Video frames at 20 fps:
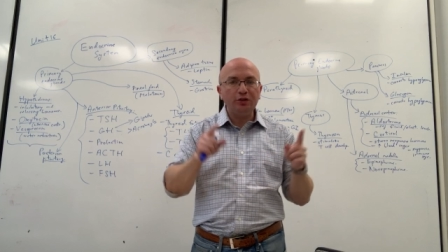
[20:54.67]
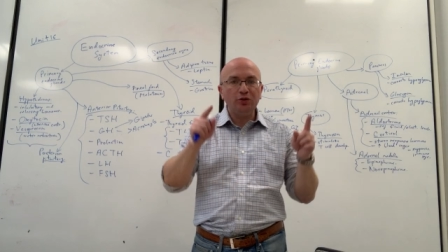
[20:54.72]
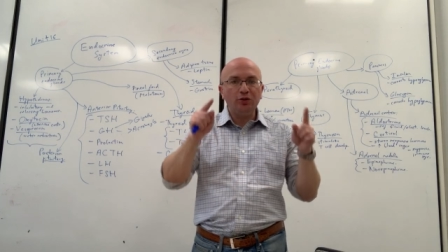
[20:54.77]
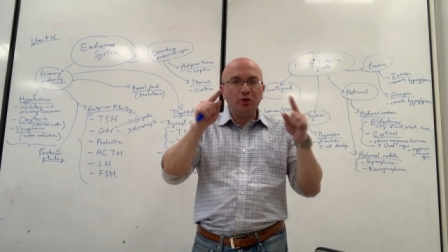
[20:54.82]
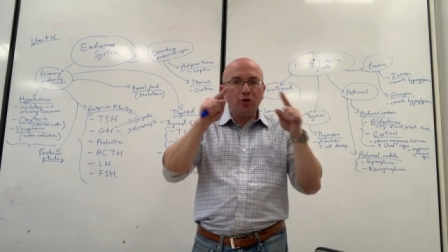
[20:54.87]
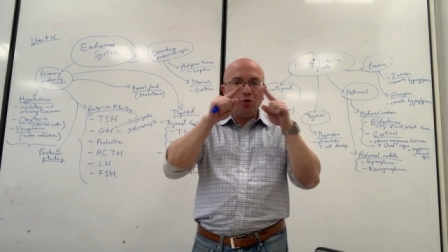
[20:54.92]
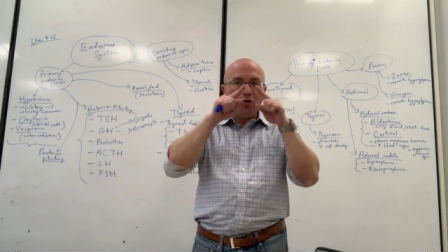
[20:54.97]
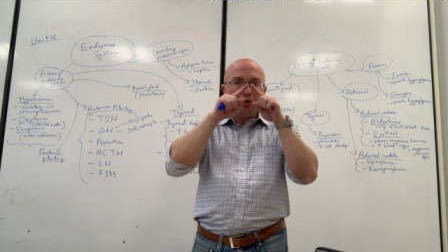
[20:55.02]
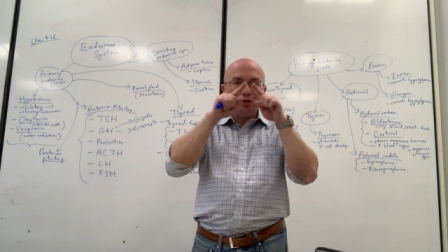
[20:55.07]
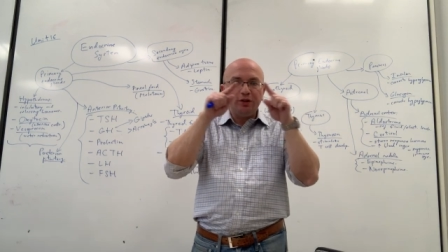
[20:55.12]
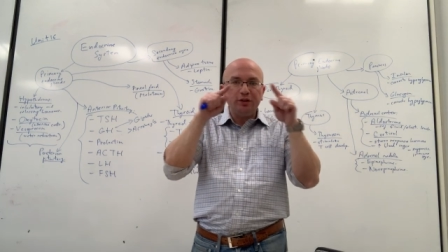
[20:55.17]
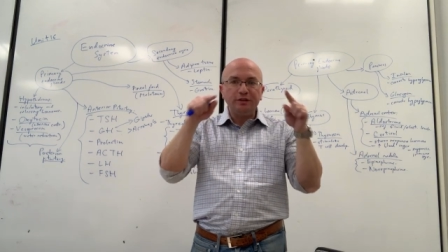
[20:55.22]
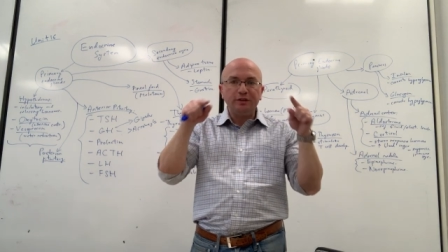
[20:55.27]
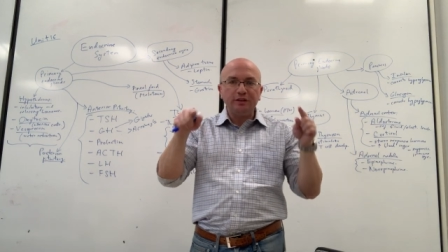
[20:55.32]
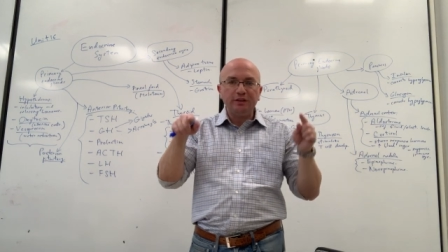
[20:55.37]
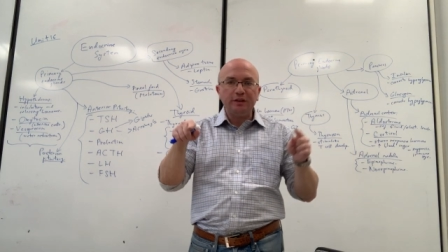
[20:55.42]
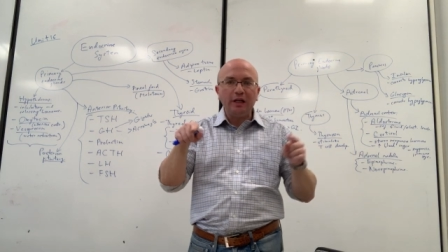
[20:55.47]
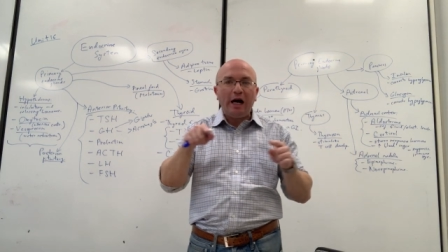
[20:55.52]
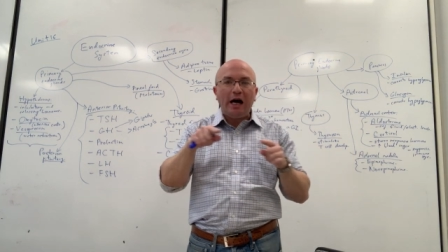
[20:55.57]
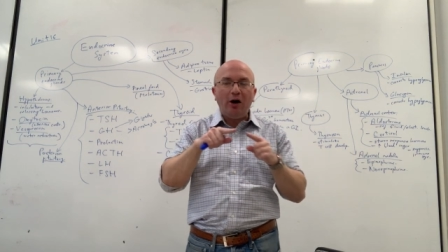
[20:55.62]
So the cortex
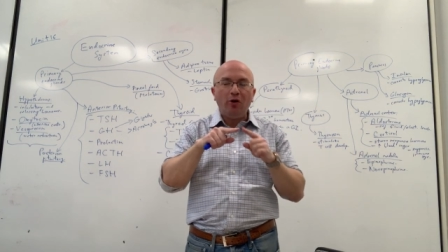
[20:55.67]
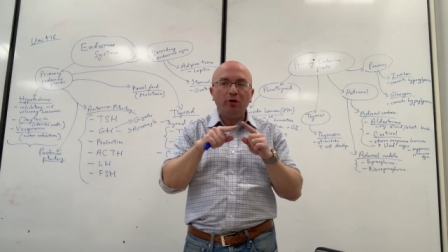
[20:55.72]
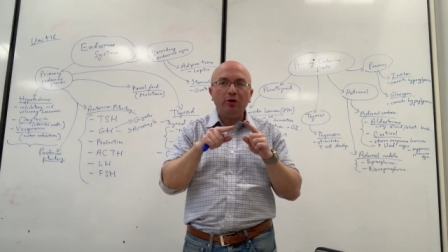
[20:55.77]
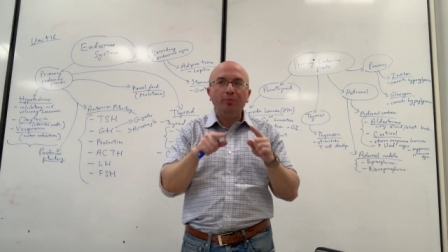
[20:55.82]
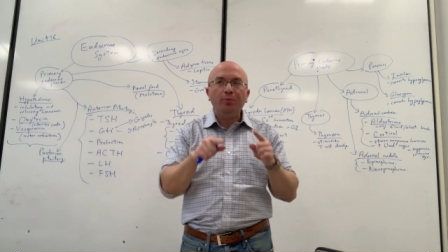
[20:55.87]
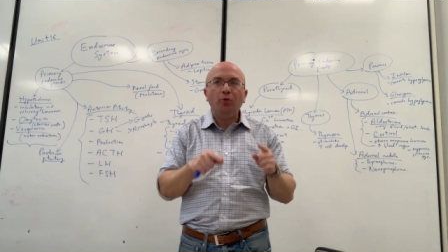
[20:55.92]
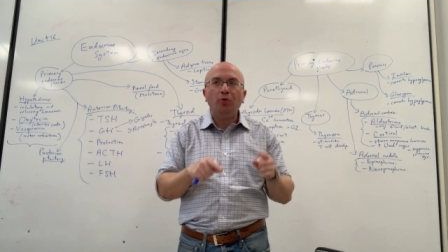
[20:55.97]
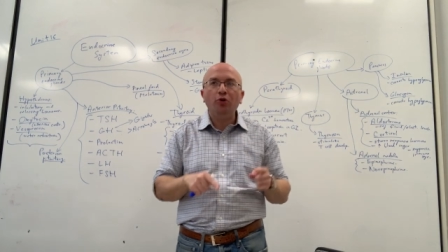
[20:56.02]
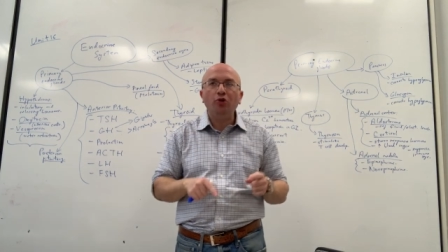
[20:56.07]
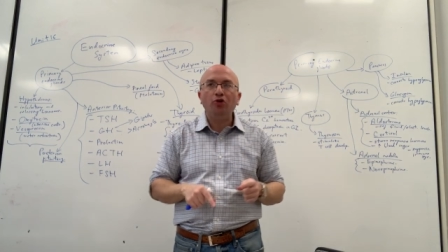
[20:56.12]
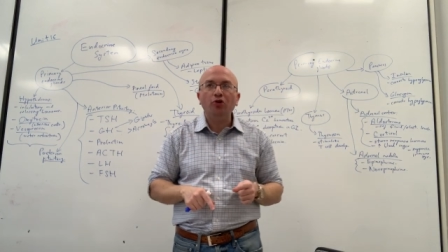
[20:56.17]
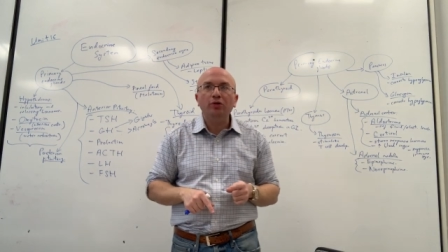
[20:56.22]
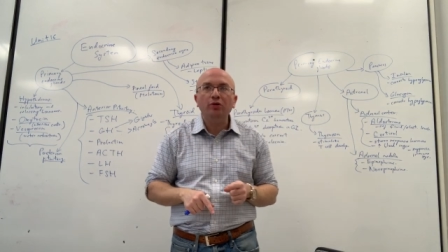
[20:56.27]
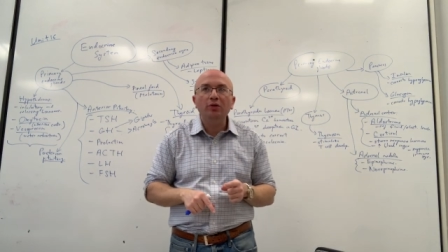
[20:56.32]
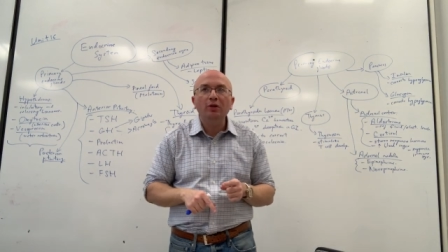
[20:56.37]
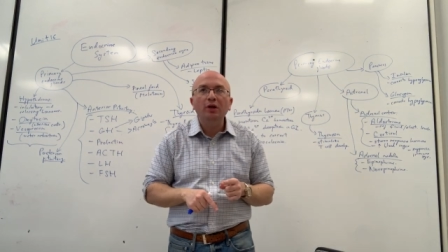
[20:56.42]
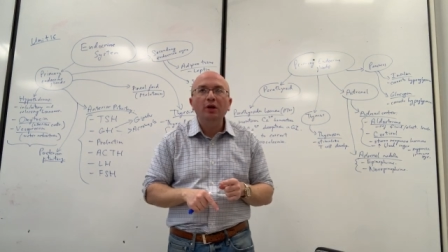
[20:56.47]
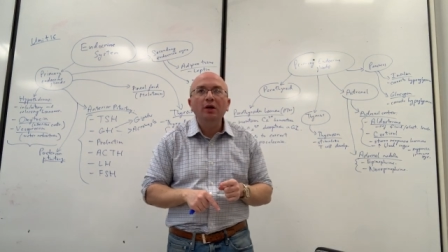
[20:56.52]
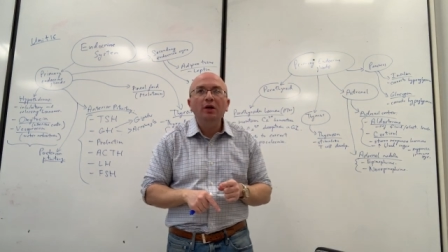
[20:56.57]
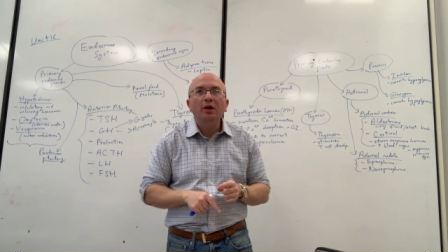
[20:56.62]
is the outer
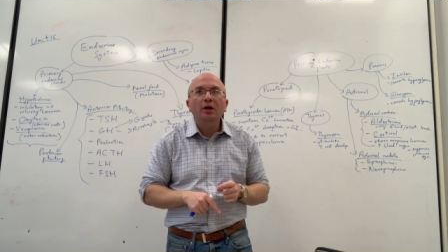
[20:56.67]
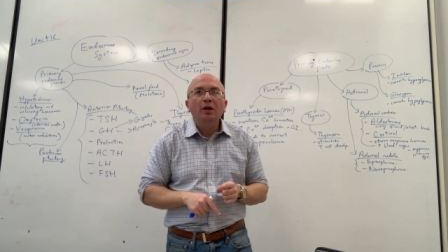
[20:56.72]
portion